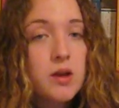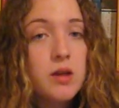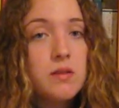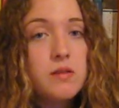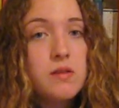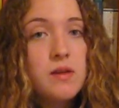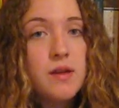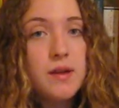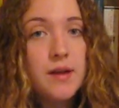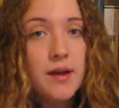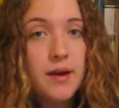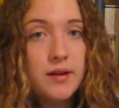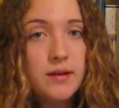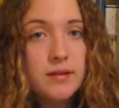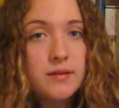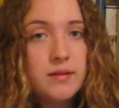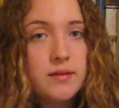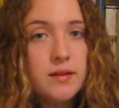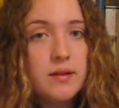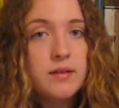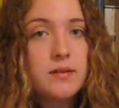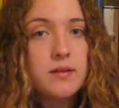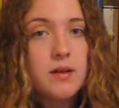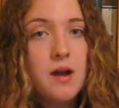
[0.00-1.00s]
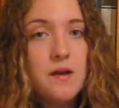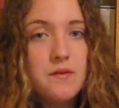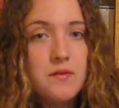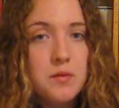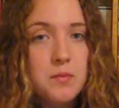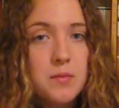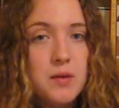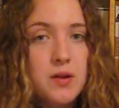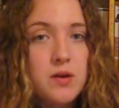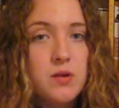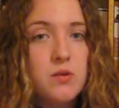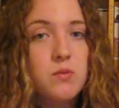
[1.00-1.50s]
the United States
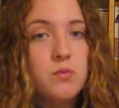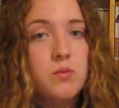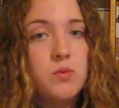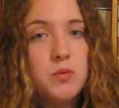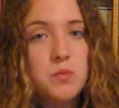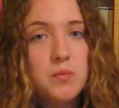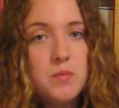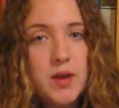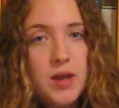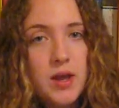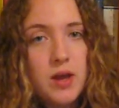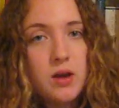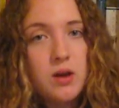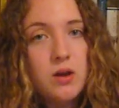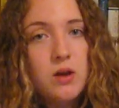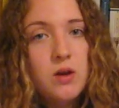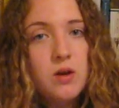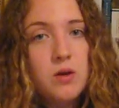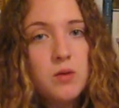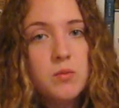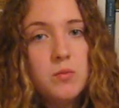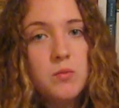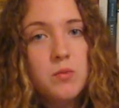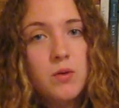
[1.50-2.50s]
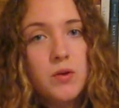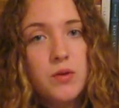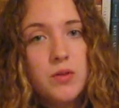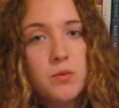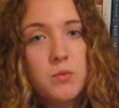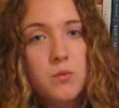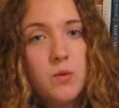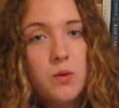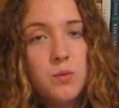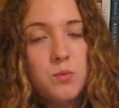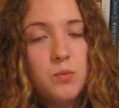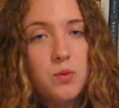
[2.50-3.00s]
government would make more than
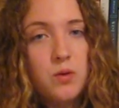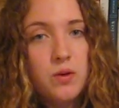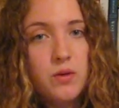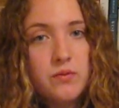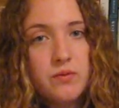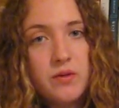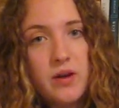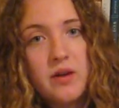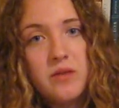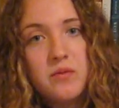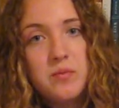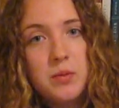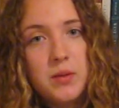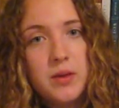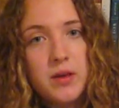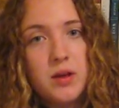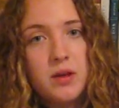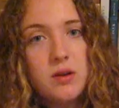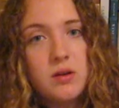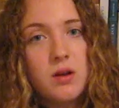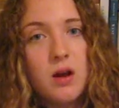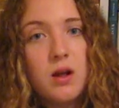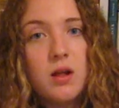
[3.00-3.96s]
$1.5 billion.